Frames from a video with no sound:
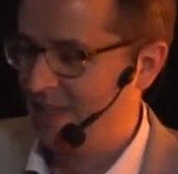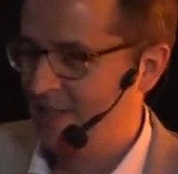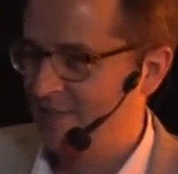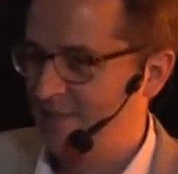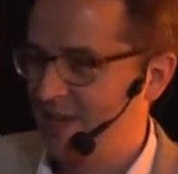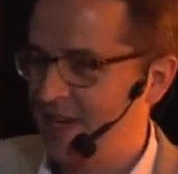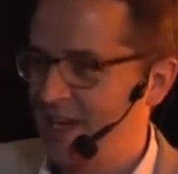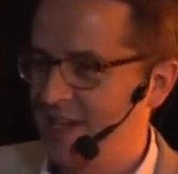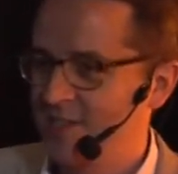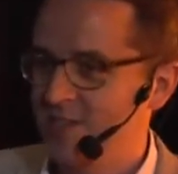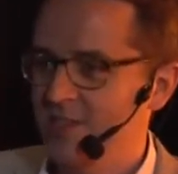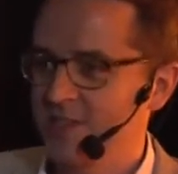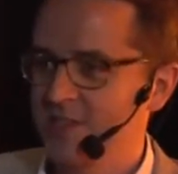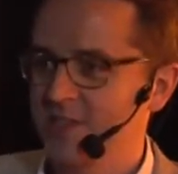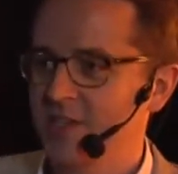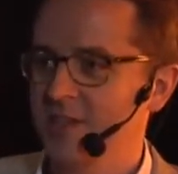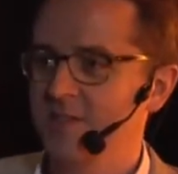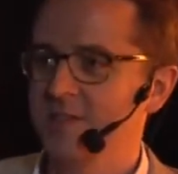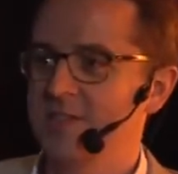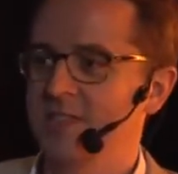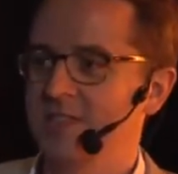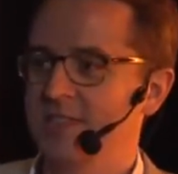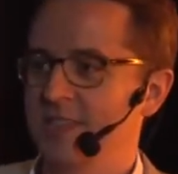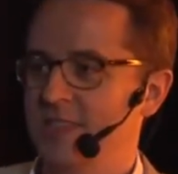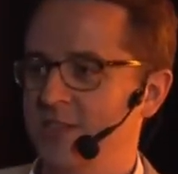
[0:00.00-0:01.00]
in the financial
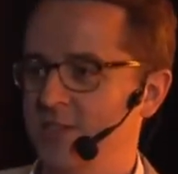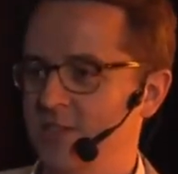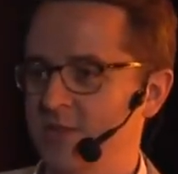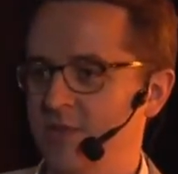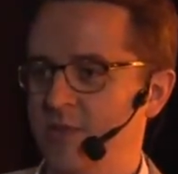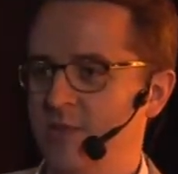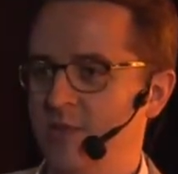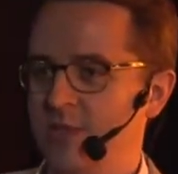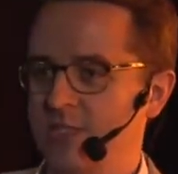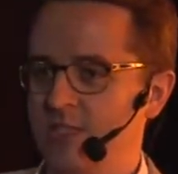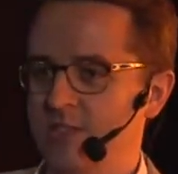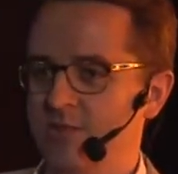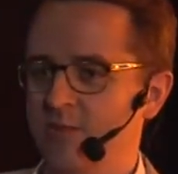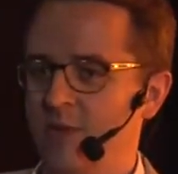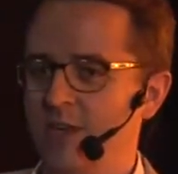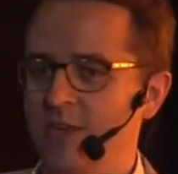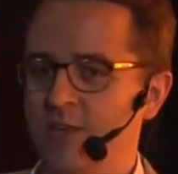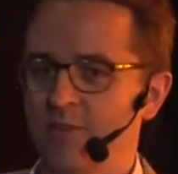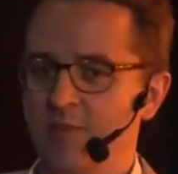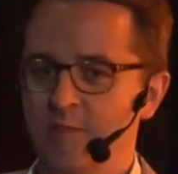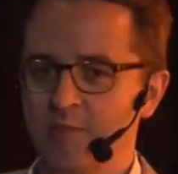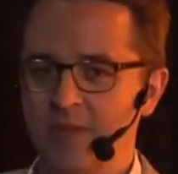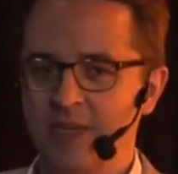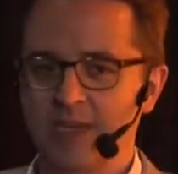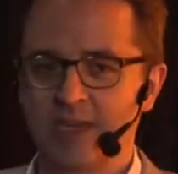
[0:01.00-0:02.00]
services industry, which is one
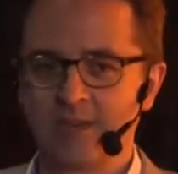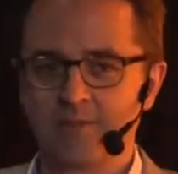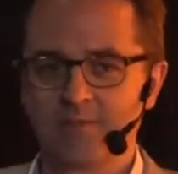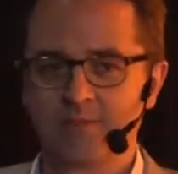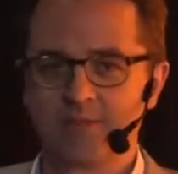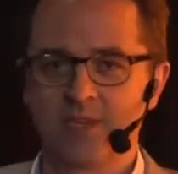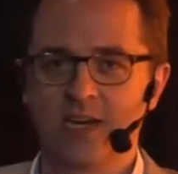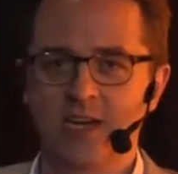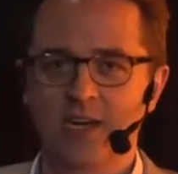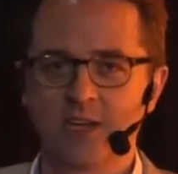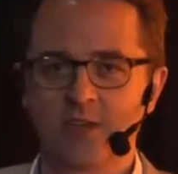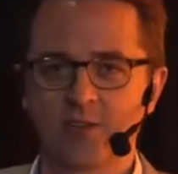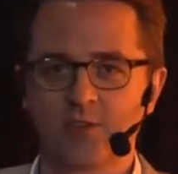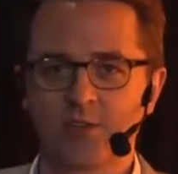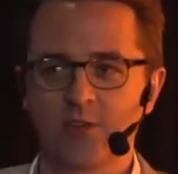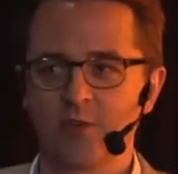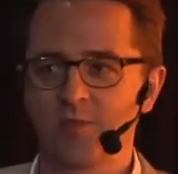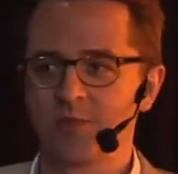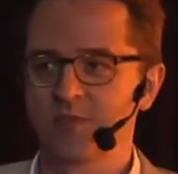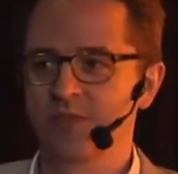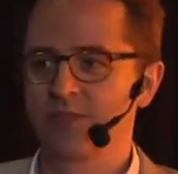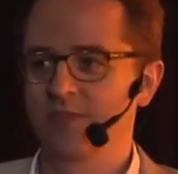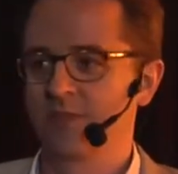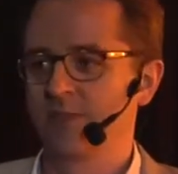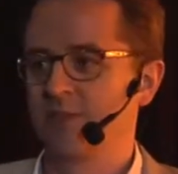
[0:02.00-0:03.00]
of the big target
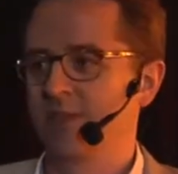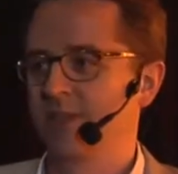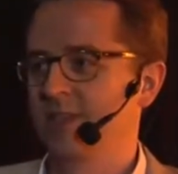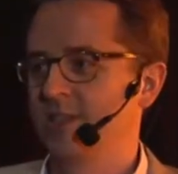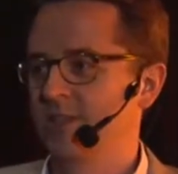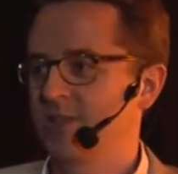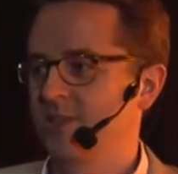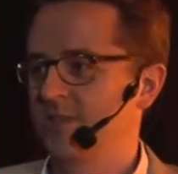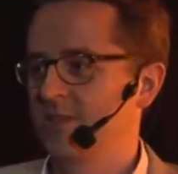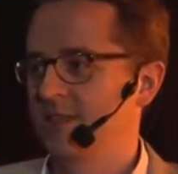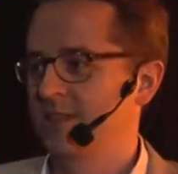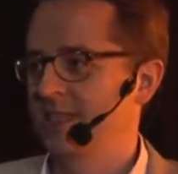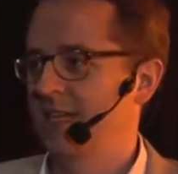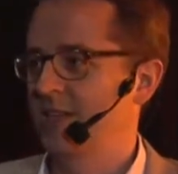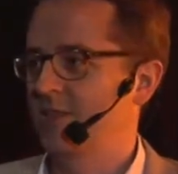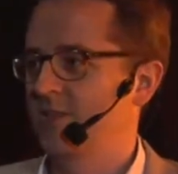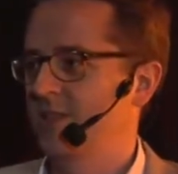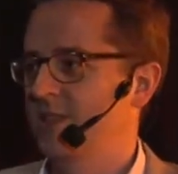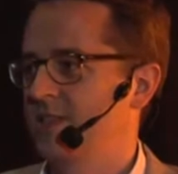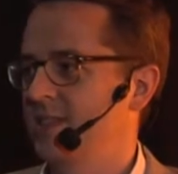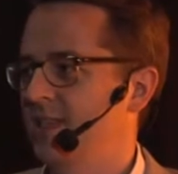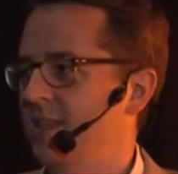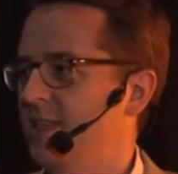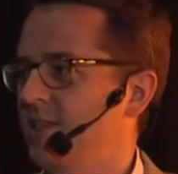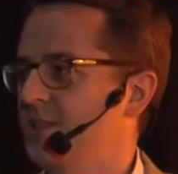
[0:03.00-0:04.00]
groups or industries
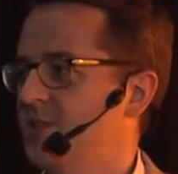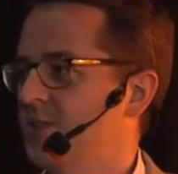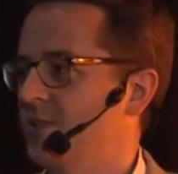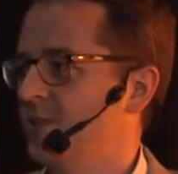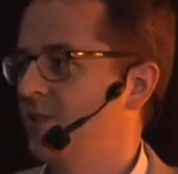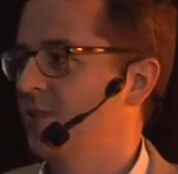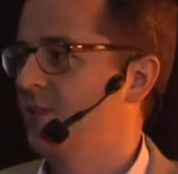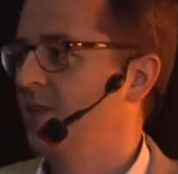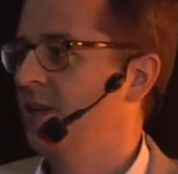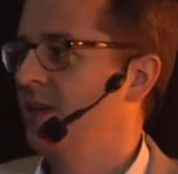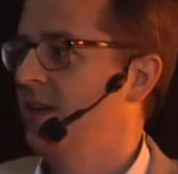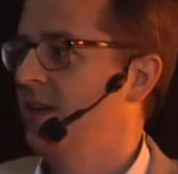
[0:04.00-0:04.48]
Actuate sales to,